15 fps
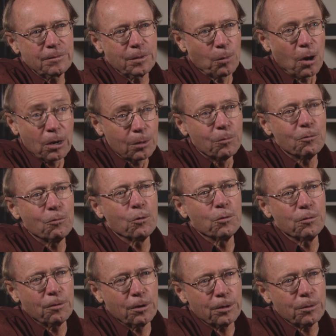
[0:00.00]
The bottom of
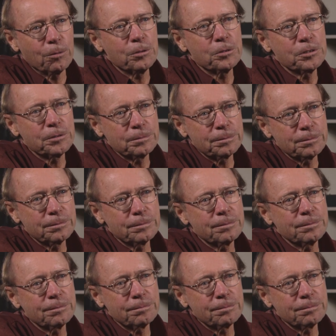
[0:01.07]
Olduvai Gorge. So these are